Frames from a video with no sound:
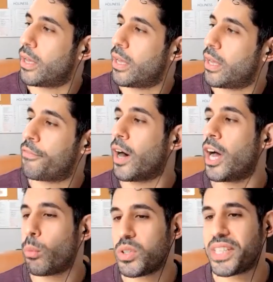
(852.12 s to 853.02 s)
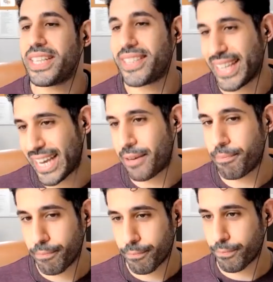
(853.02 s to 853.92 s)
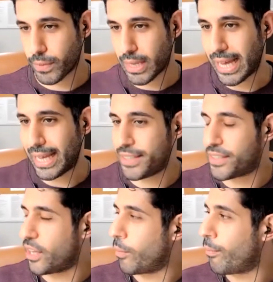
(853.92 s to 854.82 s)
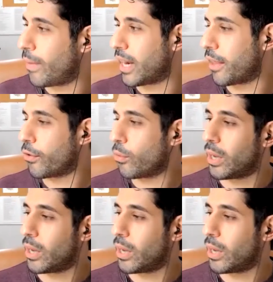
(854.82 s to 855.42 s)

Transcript: fire was lit again, and I thought,